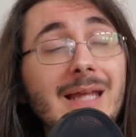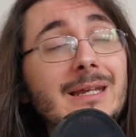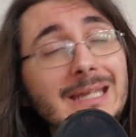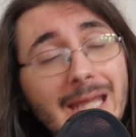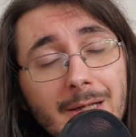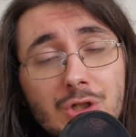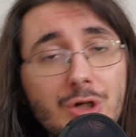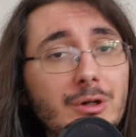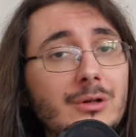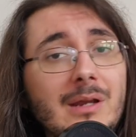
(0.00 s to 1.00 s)
And I can
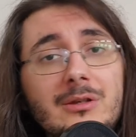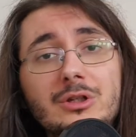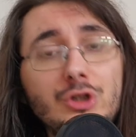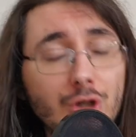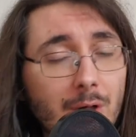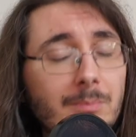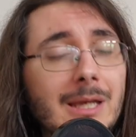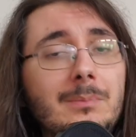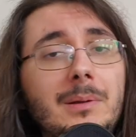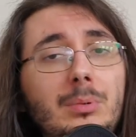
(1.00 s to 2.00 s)
assure you that not
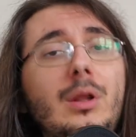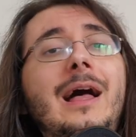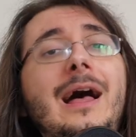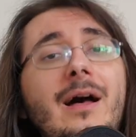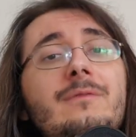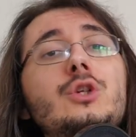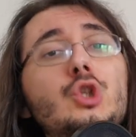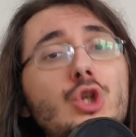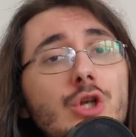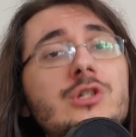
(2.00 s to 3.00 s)
many people
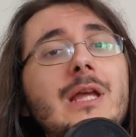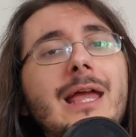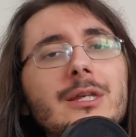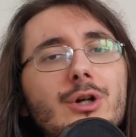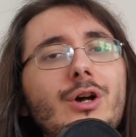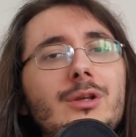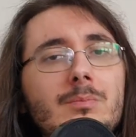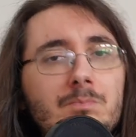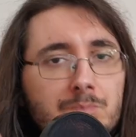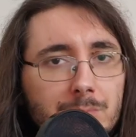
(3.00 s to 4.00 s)
have good AI
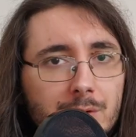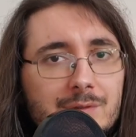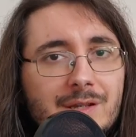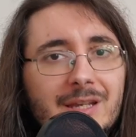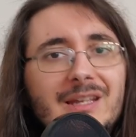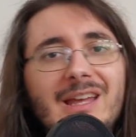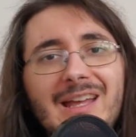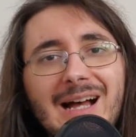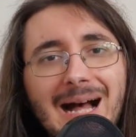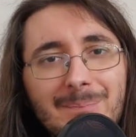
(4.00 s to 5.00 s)
music
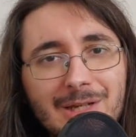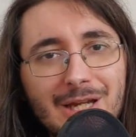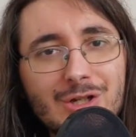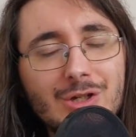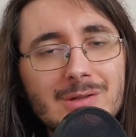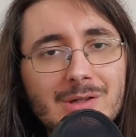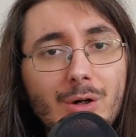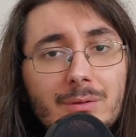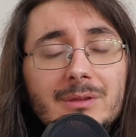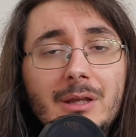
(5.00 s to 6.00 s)
applications
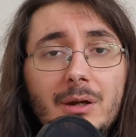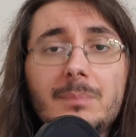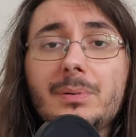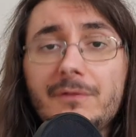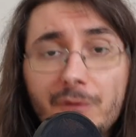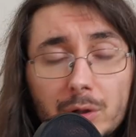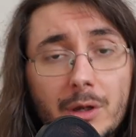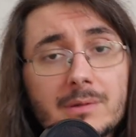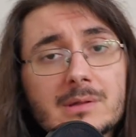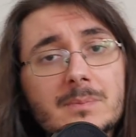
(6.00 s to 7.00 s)
on their
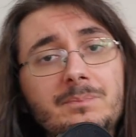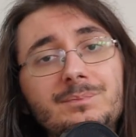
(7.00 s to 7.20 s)
portfolios.